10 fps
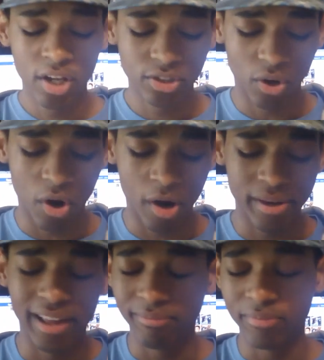So
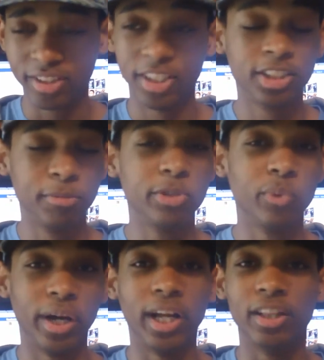yeah, the system is
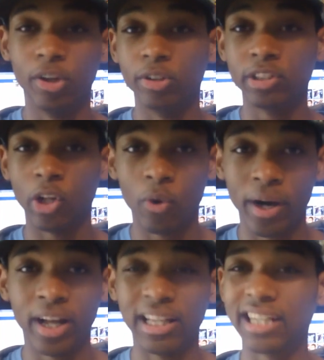running a little slow
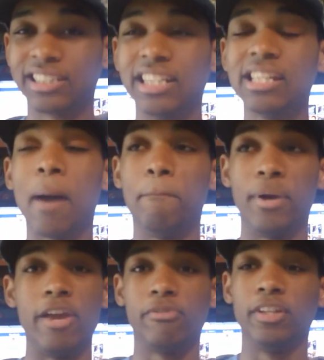right now. Like I said, it's not
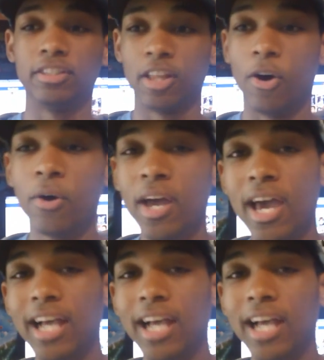painfully slow.